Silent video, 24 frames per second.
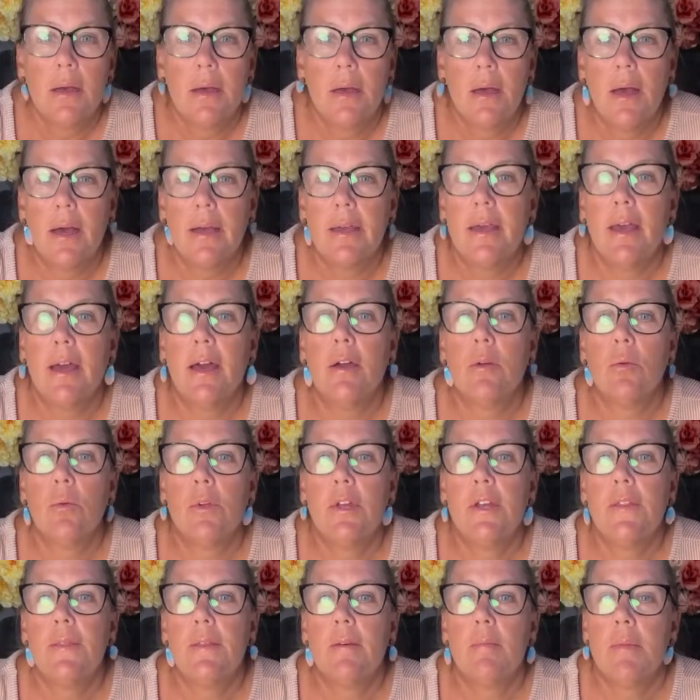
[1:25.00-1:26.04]

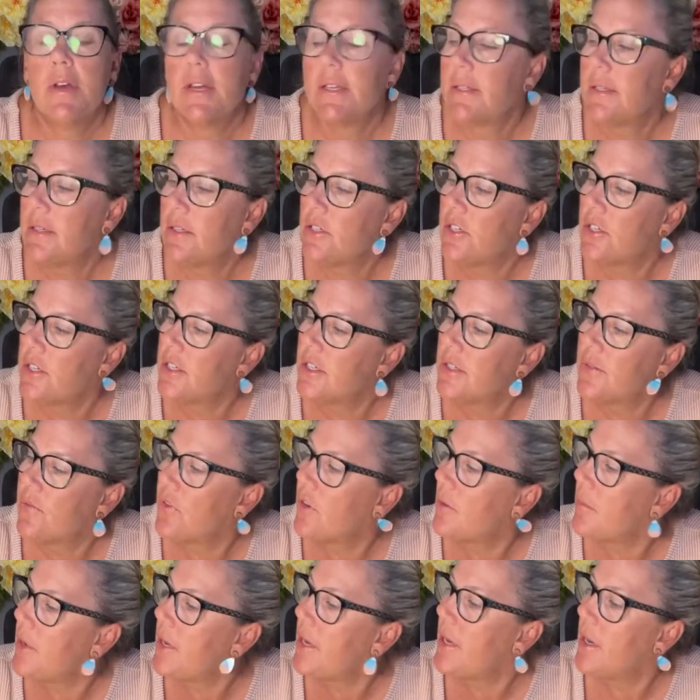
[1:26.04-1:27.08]
the messages
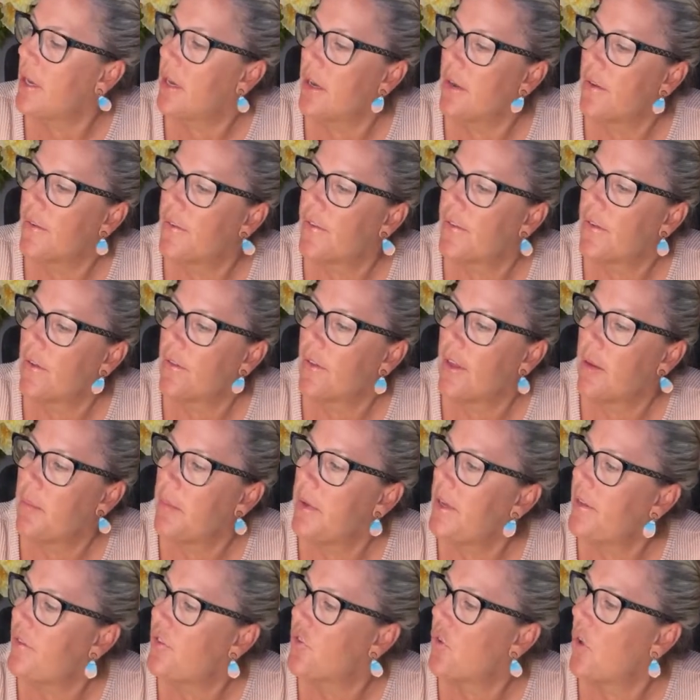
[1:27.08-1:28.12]
from here. So let
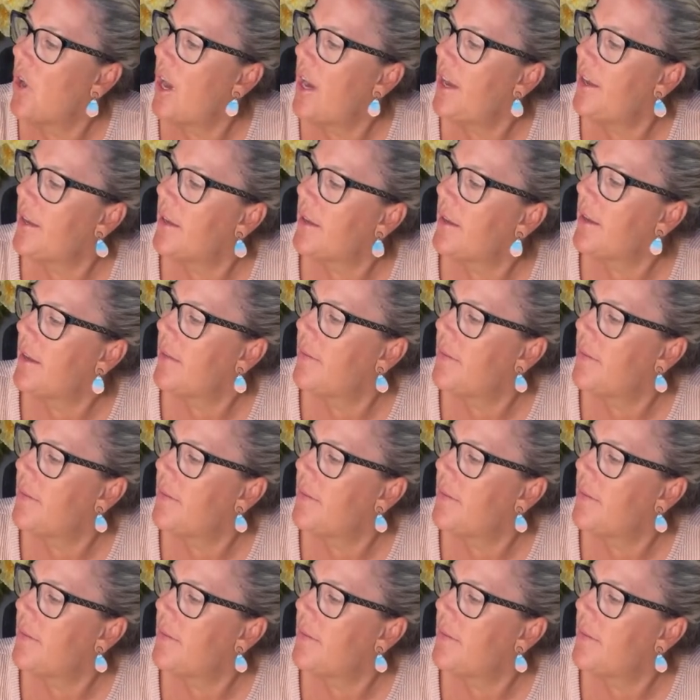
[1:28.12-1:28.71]
me try to get